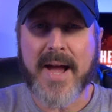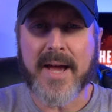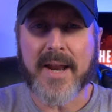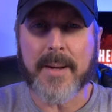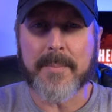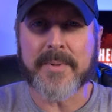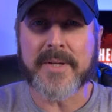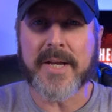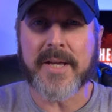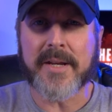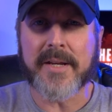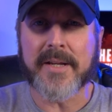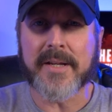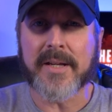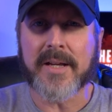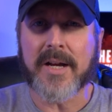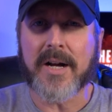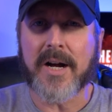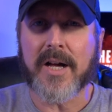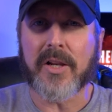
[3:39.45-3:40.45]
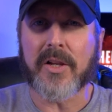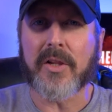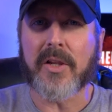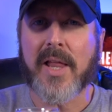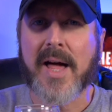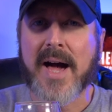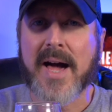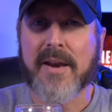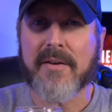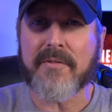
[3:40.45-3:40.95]
I'm getting a
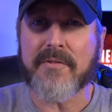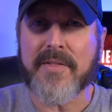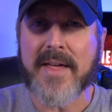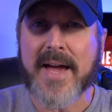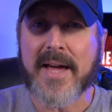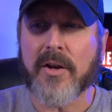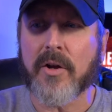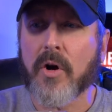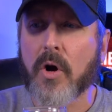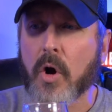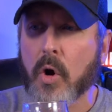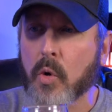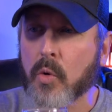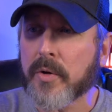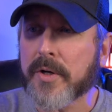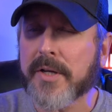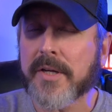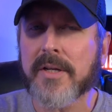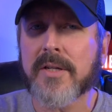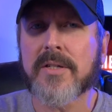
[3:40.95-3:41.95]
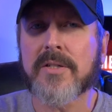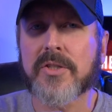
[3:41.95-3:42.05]
lot of that oak